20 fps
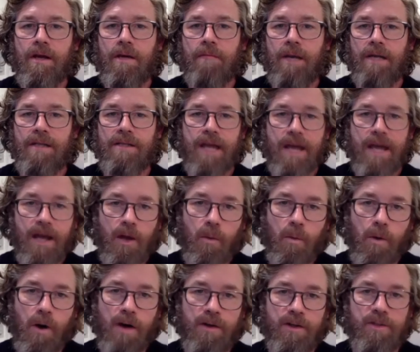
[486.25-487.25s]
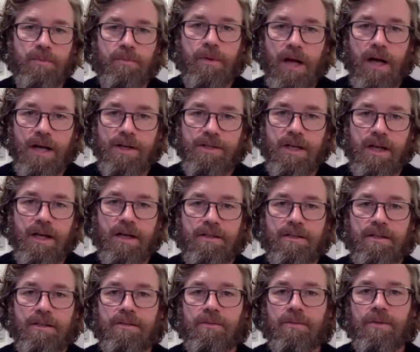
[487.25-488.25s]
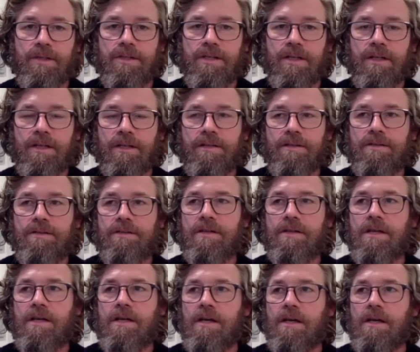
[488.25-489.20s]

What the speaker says: my Tailwaters project, which is